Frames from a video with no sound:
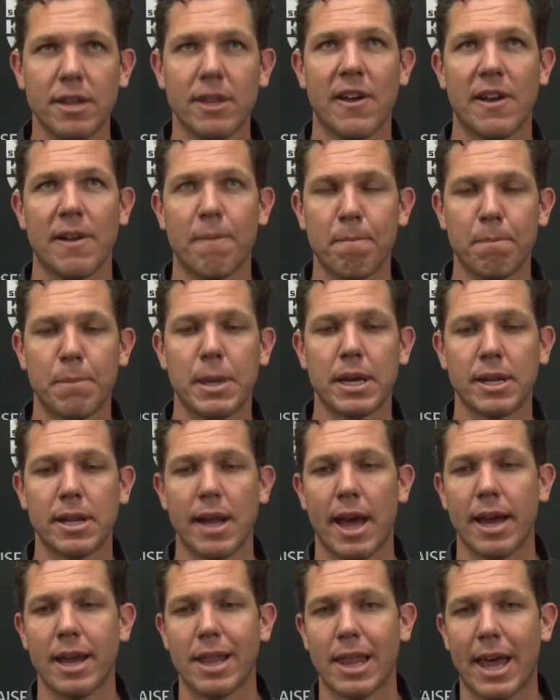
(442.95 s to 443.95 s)
And you had a big
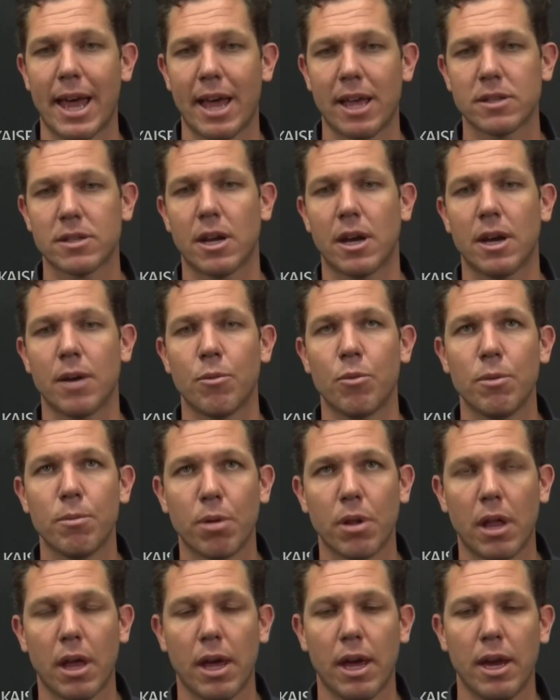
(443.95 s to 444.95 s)
night last time we
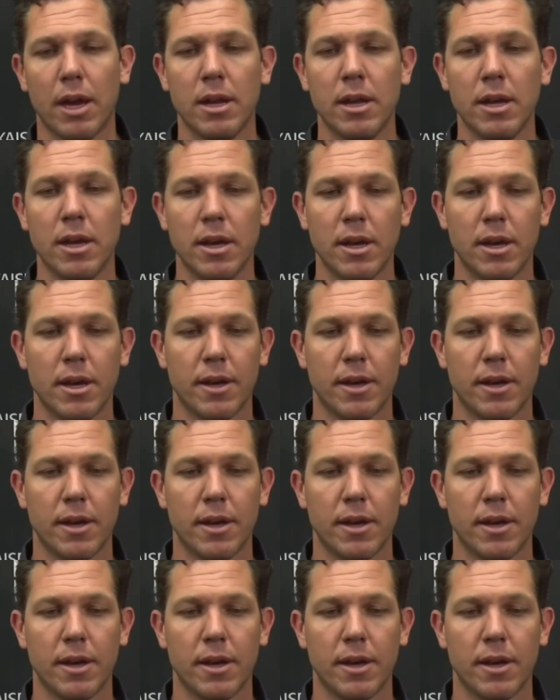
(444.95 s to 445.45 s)
played.